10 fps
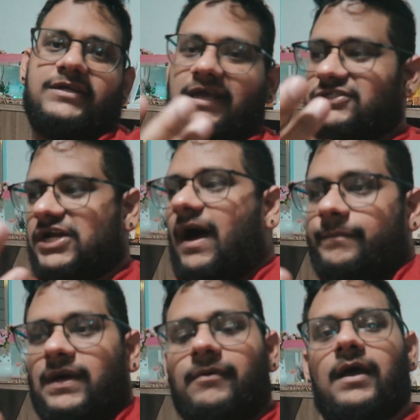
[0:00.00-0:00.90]
like
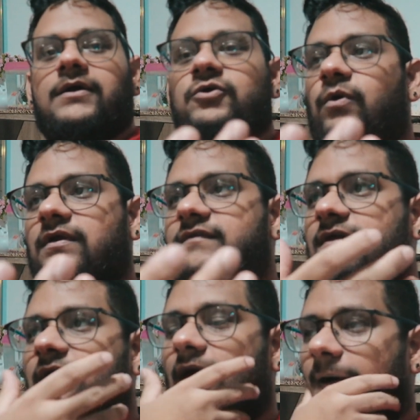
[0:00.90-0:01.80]
sharp now but like good
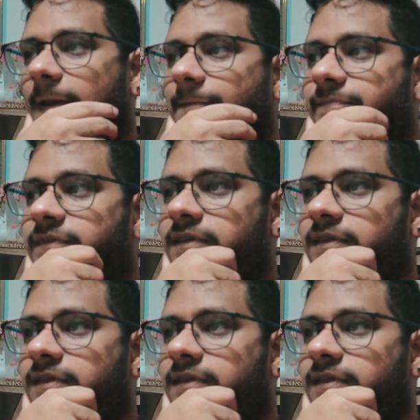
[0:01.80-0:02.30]
quality and